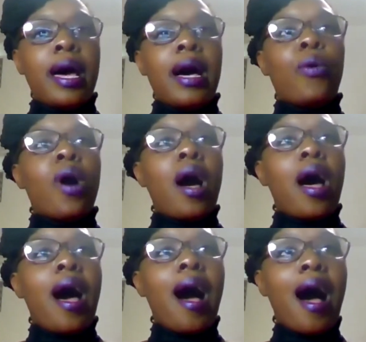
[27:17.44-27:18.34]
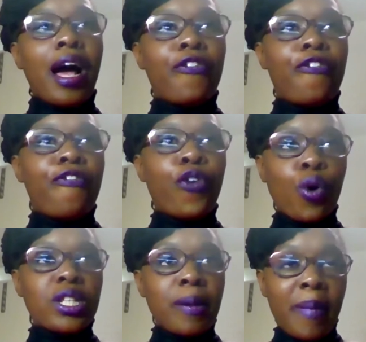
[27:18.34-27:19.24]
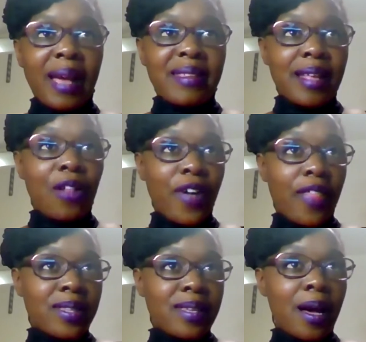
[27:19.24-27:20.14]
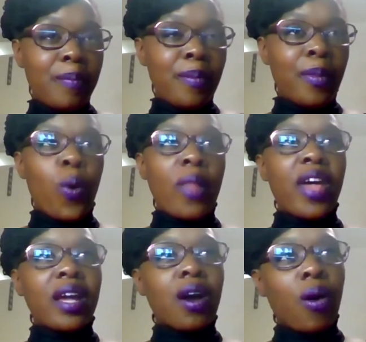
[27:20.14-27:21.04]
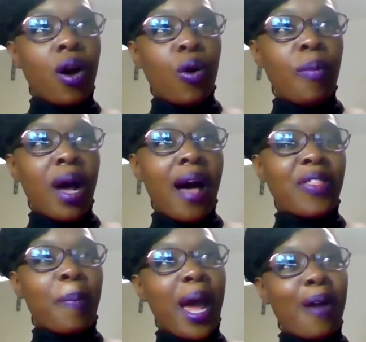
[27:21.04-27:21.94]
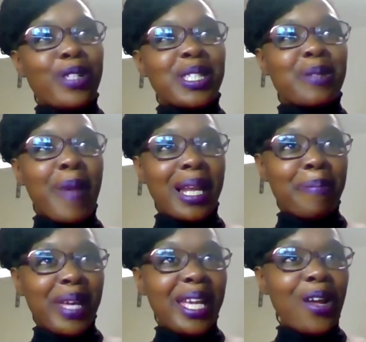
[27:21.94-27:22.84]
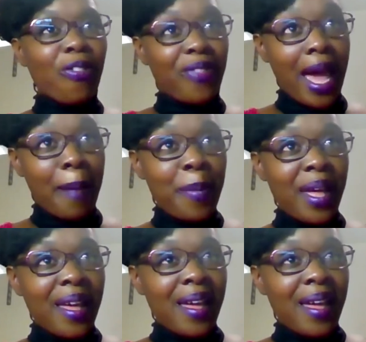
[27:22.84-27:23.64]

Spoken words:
Now, I thought to myself at the time, when they go home, are the parents smelling me on them?